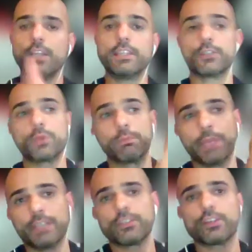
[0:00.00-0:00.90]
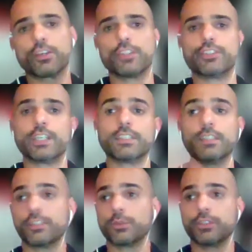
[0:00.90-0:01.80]
This one based on contract
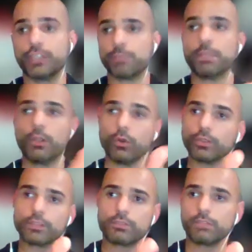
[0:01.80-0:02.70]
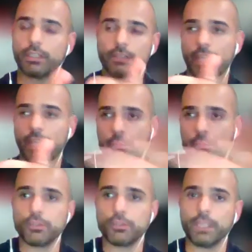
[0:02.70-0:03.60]
and this one just because they
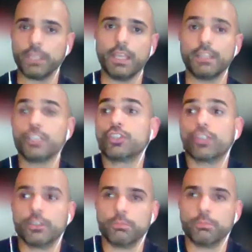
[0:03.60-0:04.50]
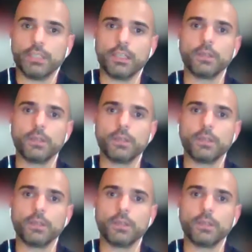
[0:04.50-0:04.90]
happen to be there and they shouldn't be there.